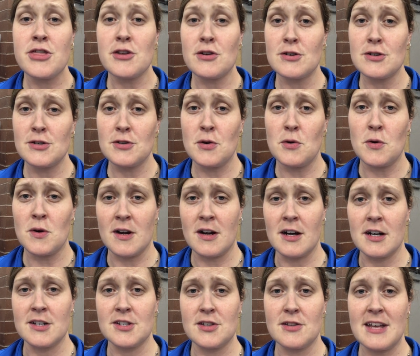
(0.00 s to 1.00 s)
third
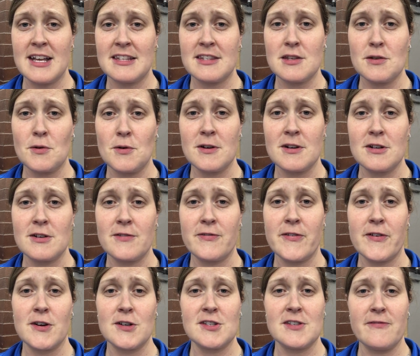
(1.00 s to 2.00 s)
quarter, so that's the quarter
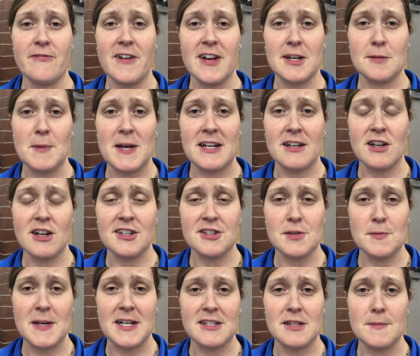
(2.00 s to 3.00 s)
for symphonic band and
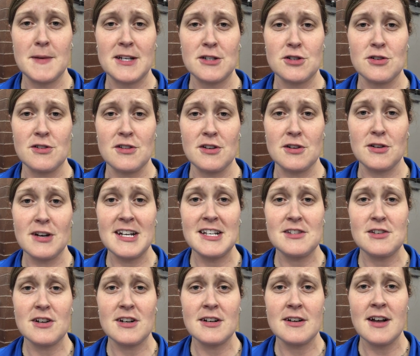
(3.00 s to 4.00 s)
concert band to make sure that their
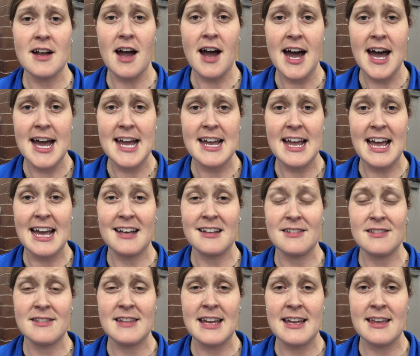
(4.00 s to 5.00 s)
grades are high,
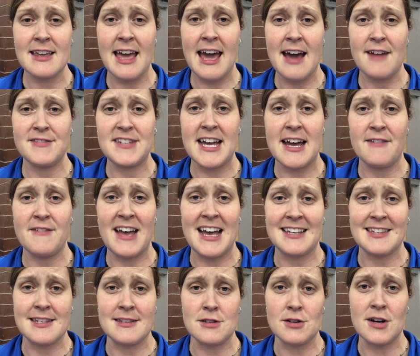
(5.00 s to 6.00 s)
and they have to have
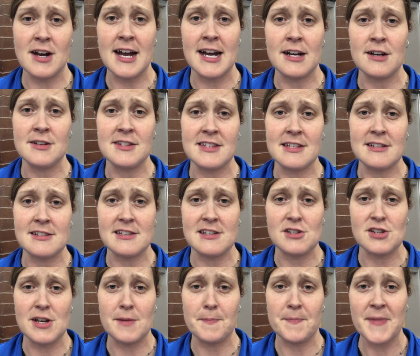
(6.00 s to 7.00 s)
S's or higher in
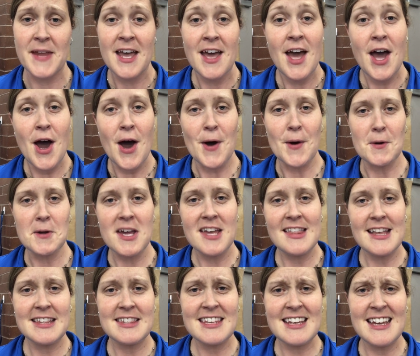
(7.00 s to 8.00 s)
citizenship.
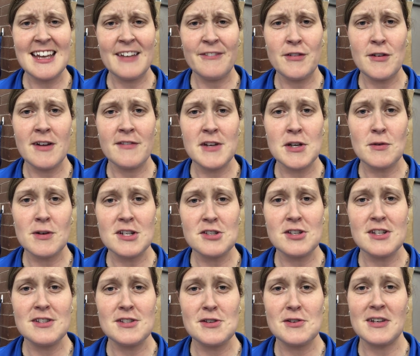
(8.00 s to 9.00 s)
Okay, that's it. If you have any
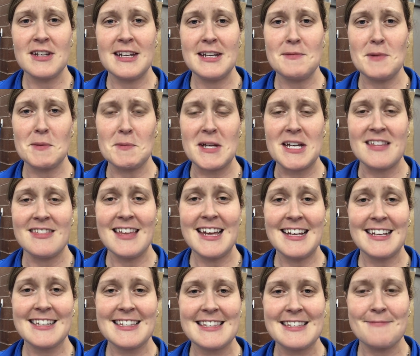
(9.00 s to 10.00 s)
questions, you can email me.
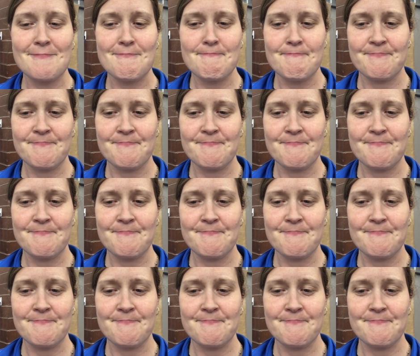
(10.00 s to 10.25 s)
Thanks.